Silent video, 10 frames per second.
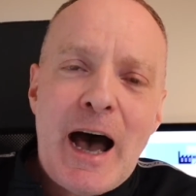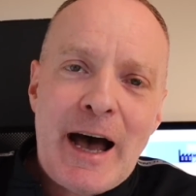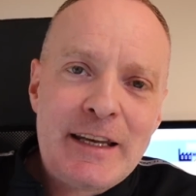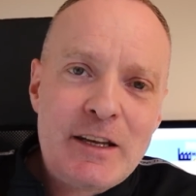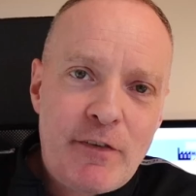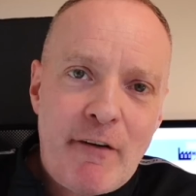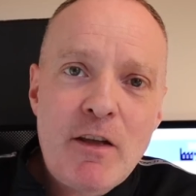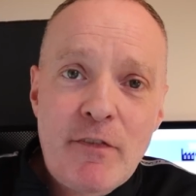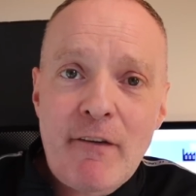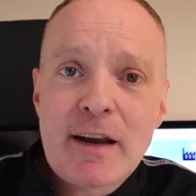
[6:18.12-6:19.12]
And he
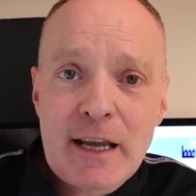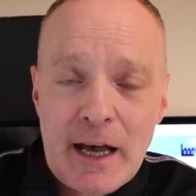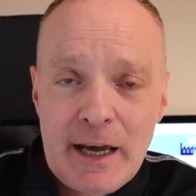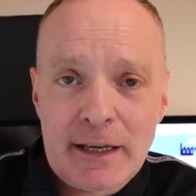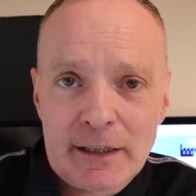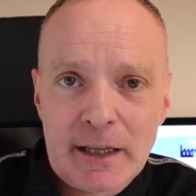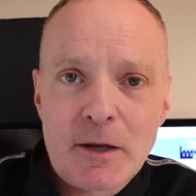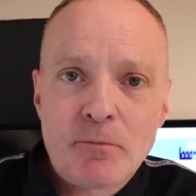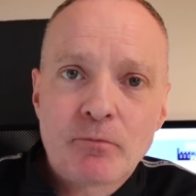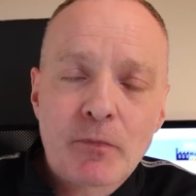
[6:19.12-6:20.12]
very, very
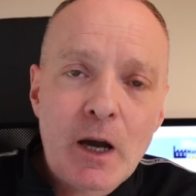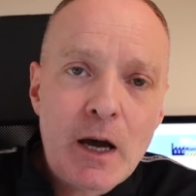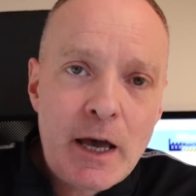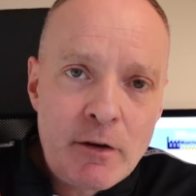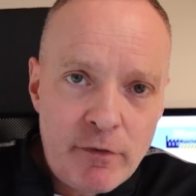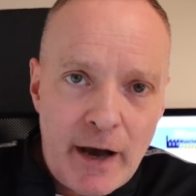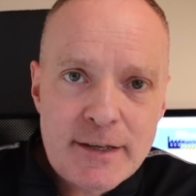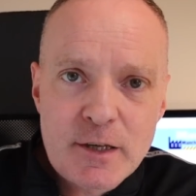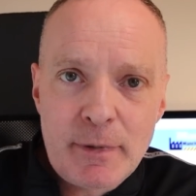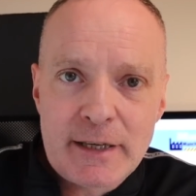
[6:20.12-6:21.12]
kindly
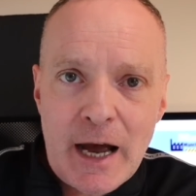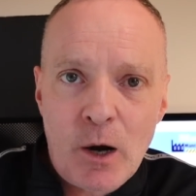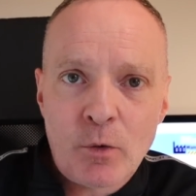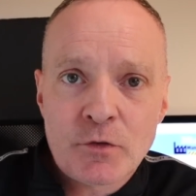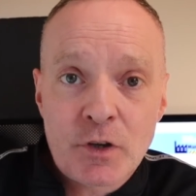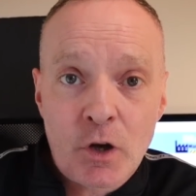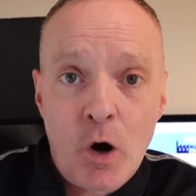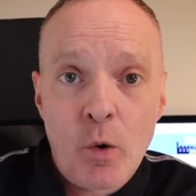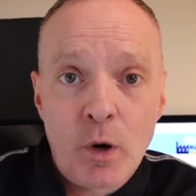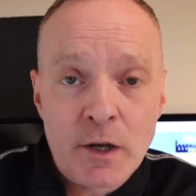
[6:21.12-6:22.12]
invited me down to
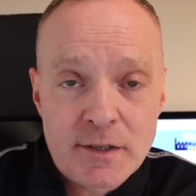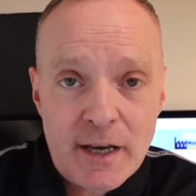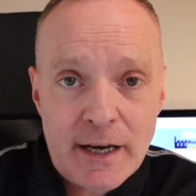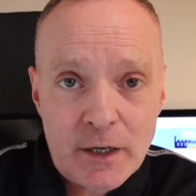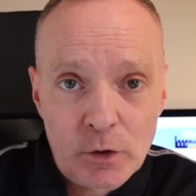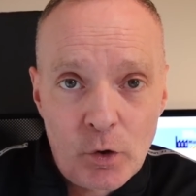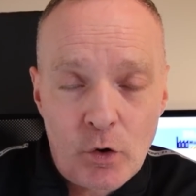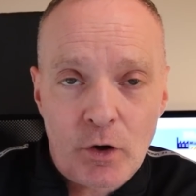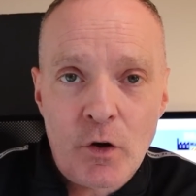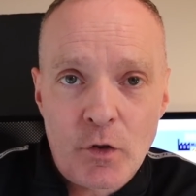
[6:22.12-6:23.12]
go and take a
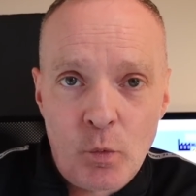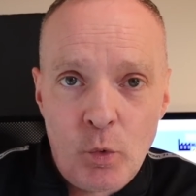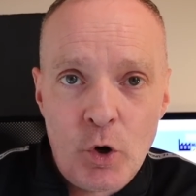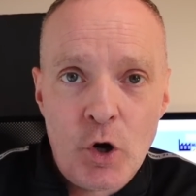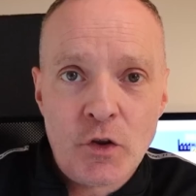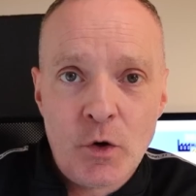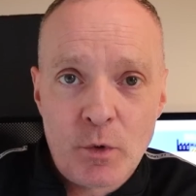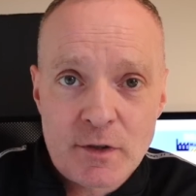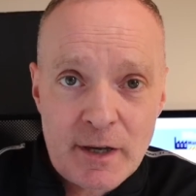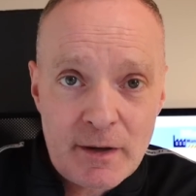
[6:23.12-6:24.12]
look at the work that
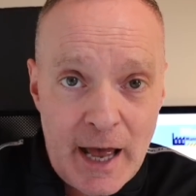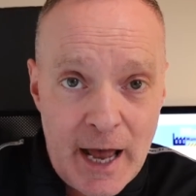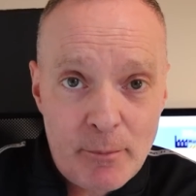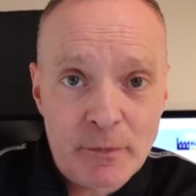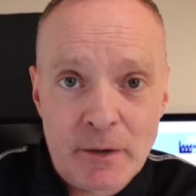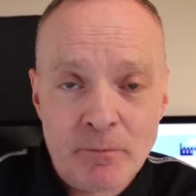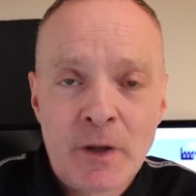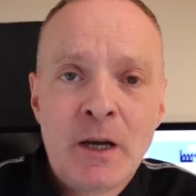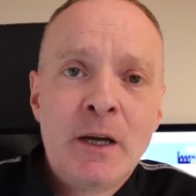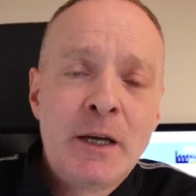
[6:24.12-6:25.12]
was happening.
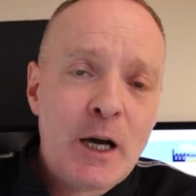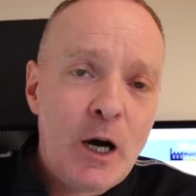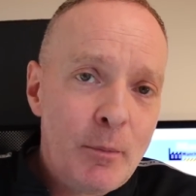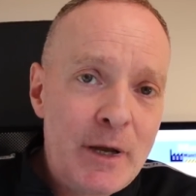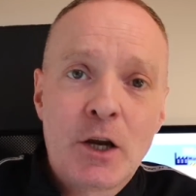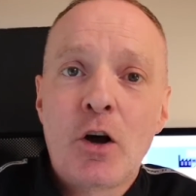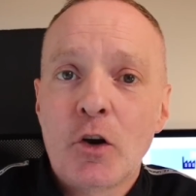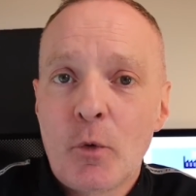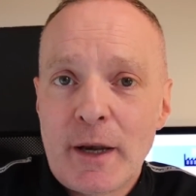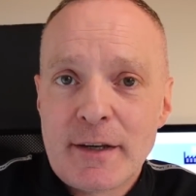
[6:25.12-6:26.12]
Now, me and
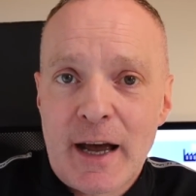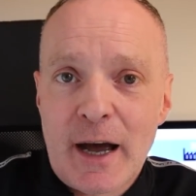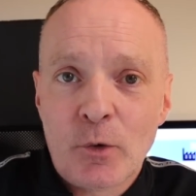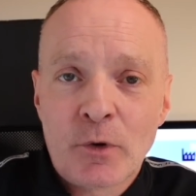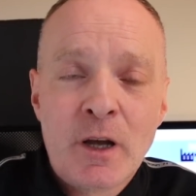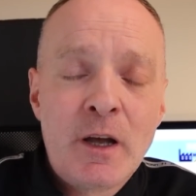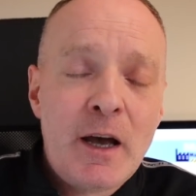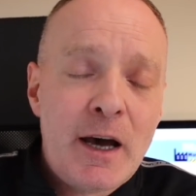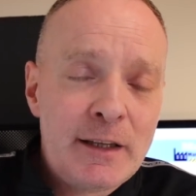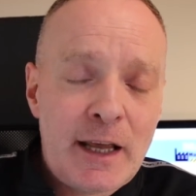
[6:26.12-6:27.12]
Connor went down
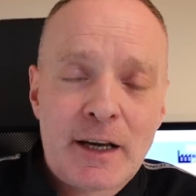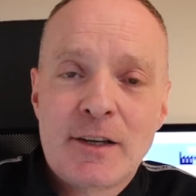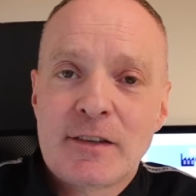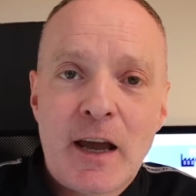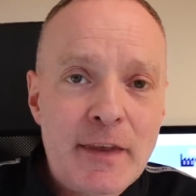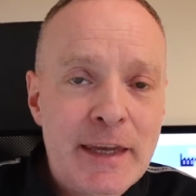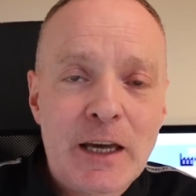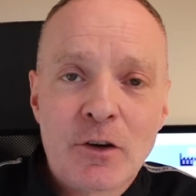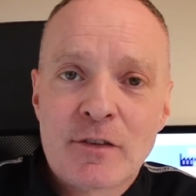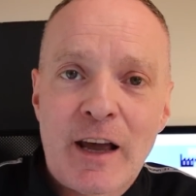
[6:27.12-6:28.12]
and like I say, they
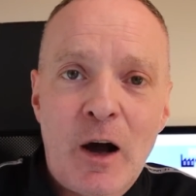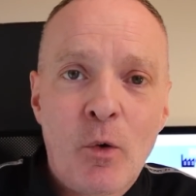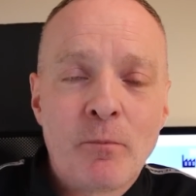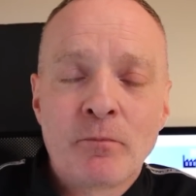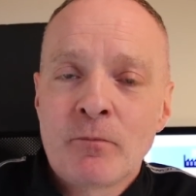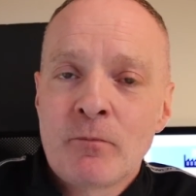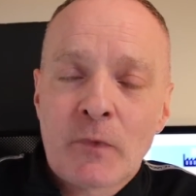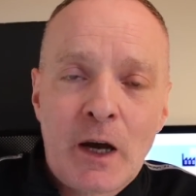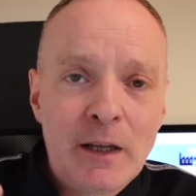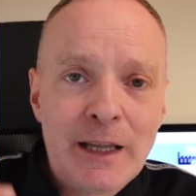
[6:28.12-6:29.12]
kitted us out
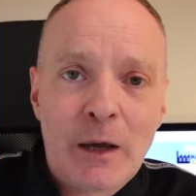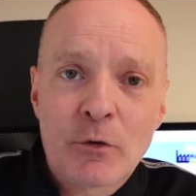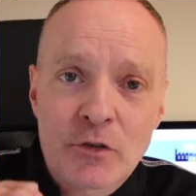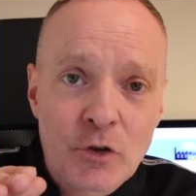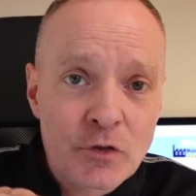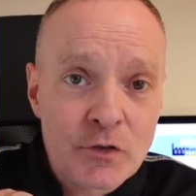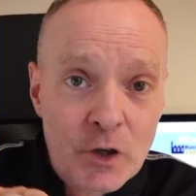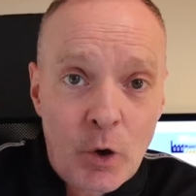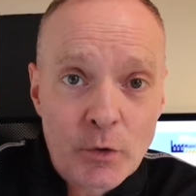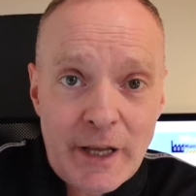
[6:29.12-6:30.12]
and allowed us to
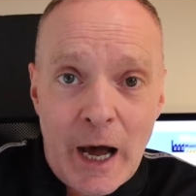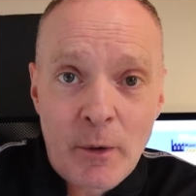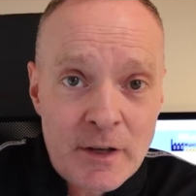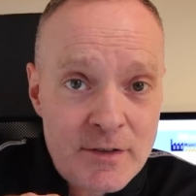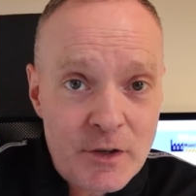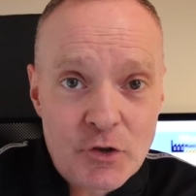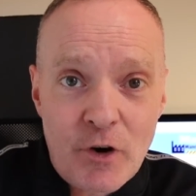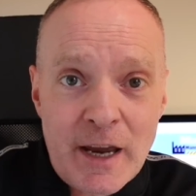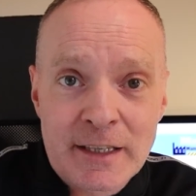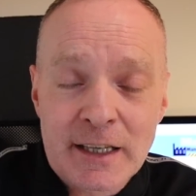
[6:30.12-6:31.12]
go down into the
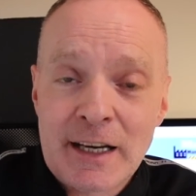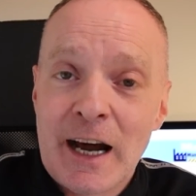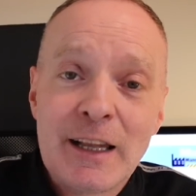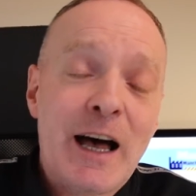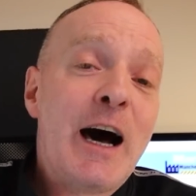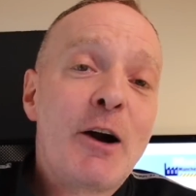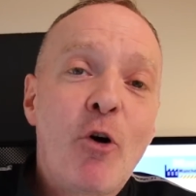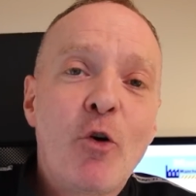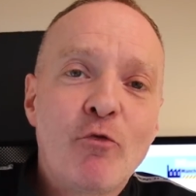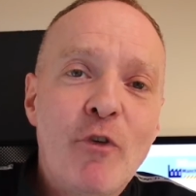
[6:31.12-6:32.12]
drain canal at our
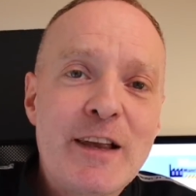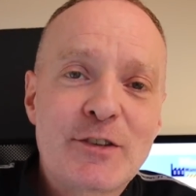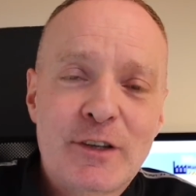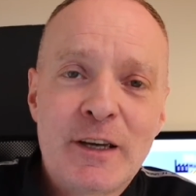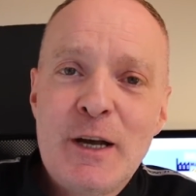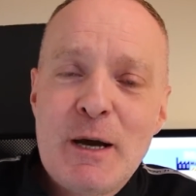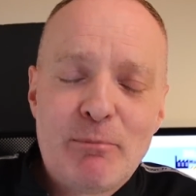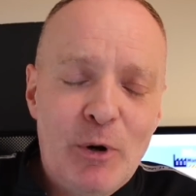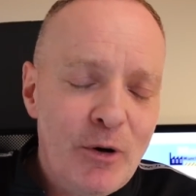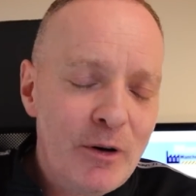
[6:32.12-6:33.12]
own risk.
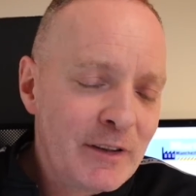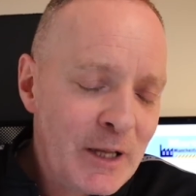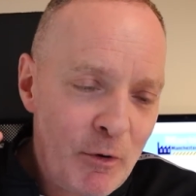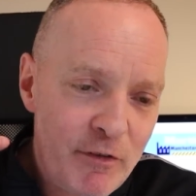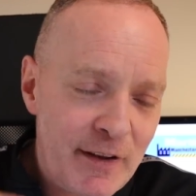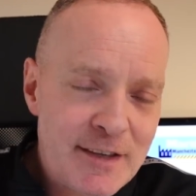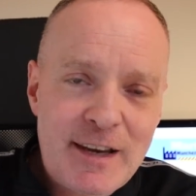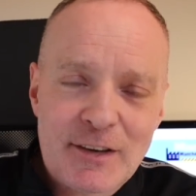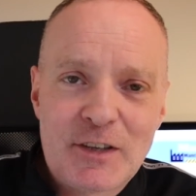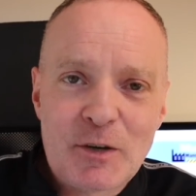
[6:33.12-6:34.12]
But they were
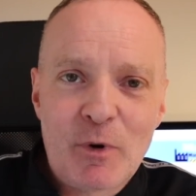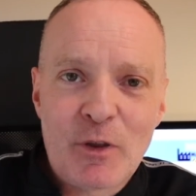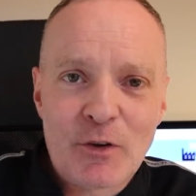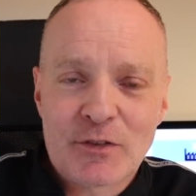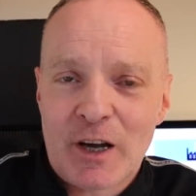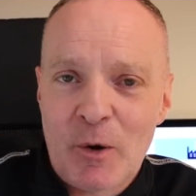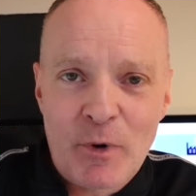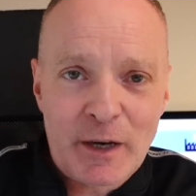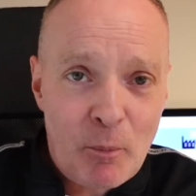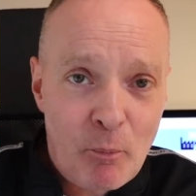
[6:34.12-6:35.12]
fantastic with us and
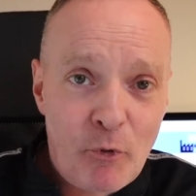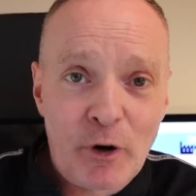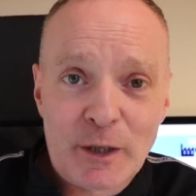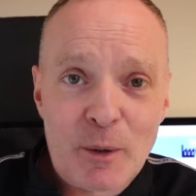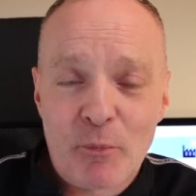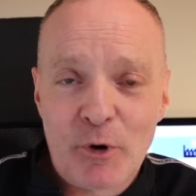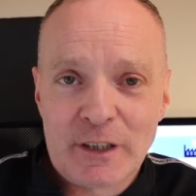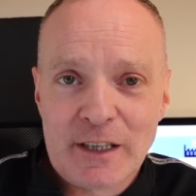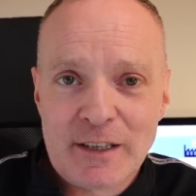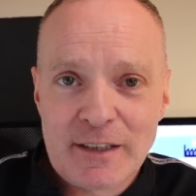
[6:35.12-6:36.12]
we had a brilliant,
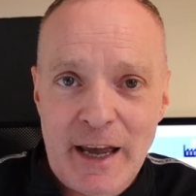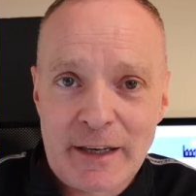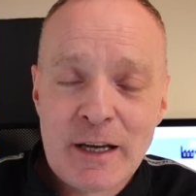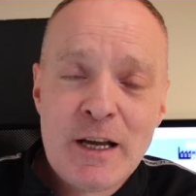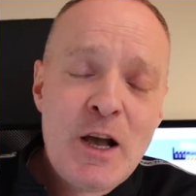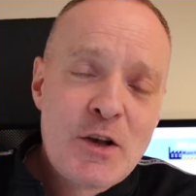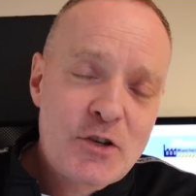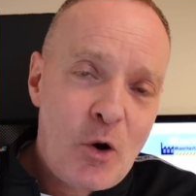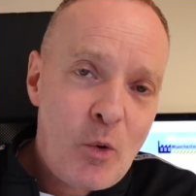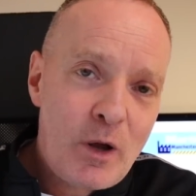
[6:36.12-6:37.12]
brilliant day.
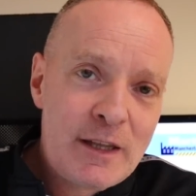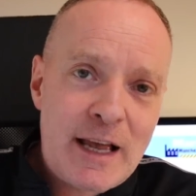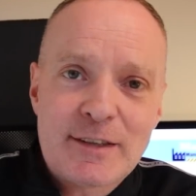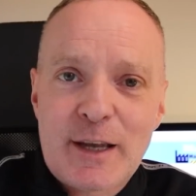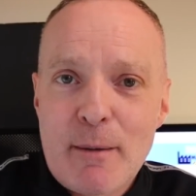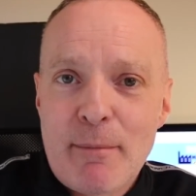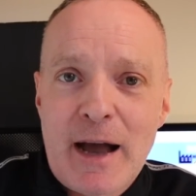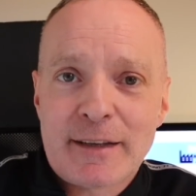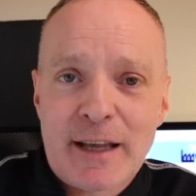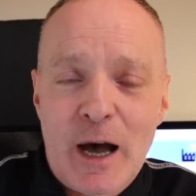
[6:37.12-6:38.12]
So let's get
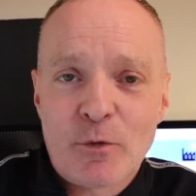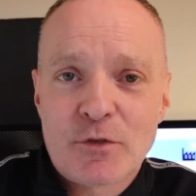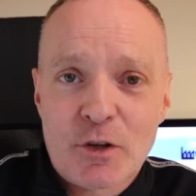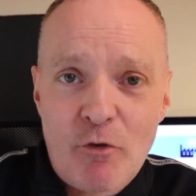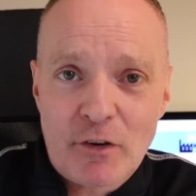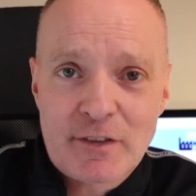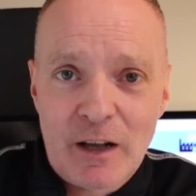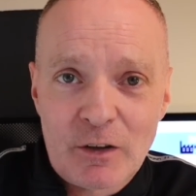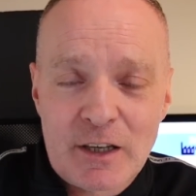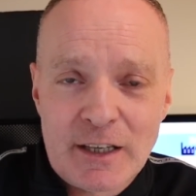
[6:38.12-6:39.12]
back down to the
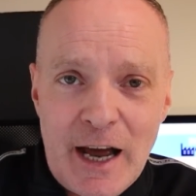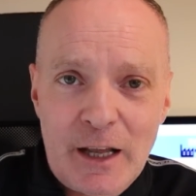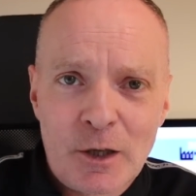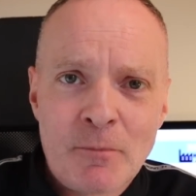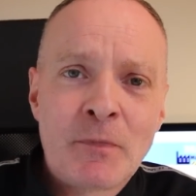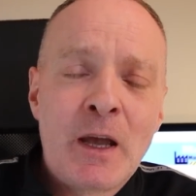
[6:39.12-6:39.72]
Rochdale Canal.